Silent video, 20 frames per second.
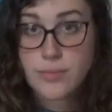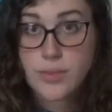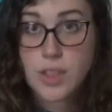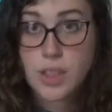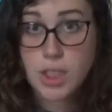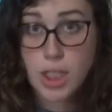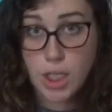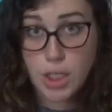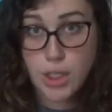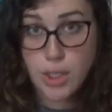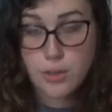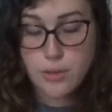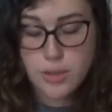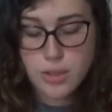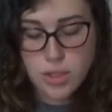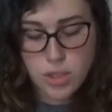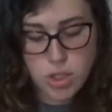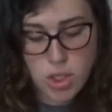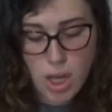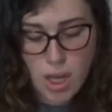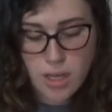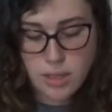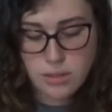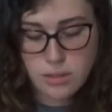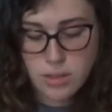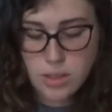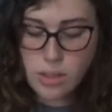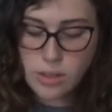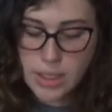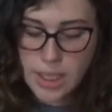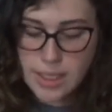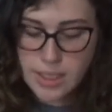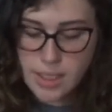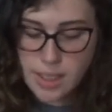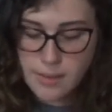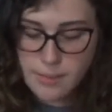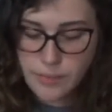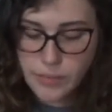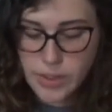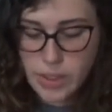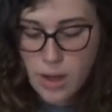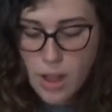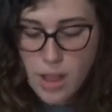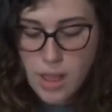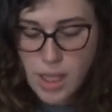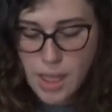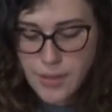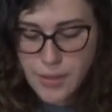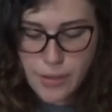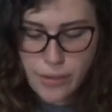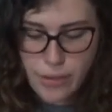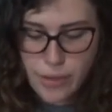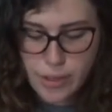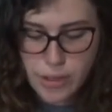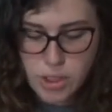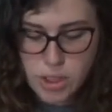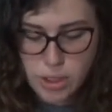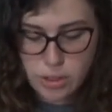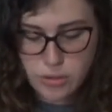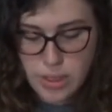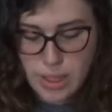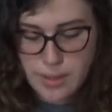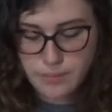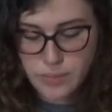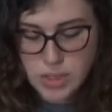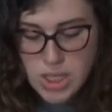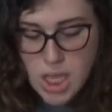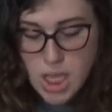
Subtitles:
Carlos, Sean, Yolanda, they're all other third children.